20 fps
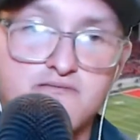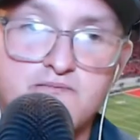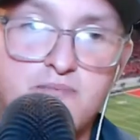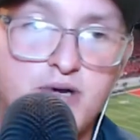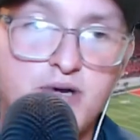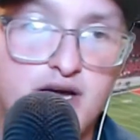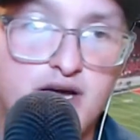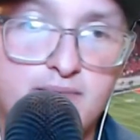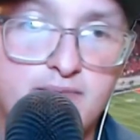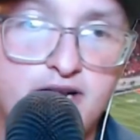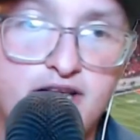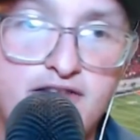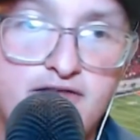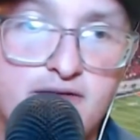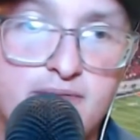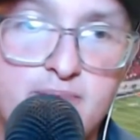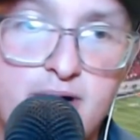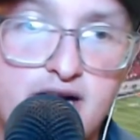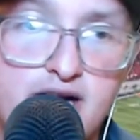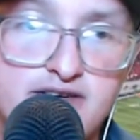become an
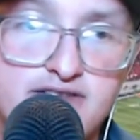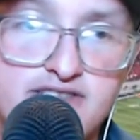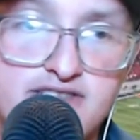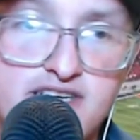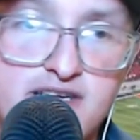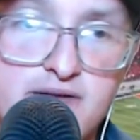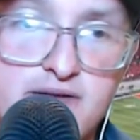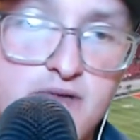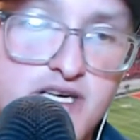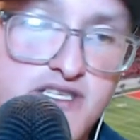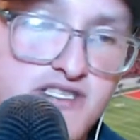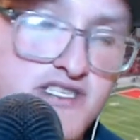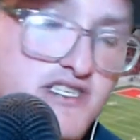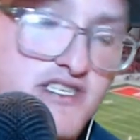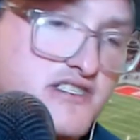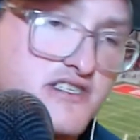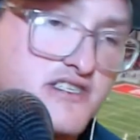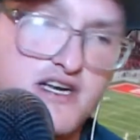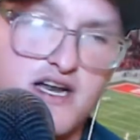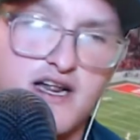even better team this
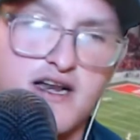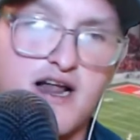season.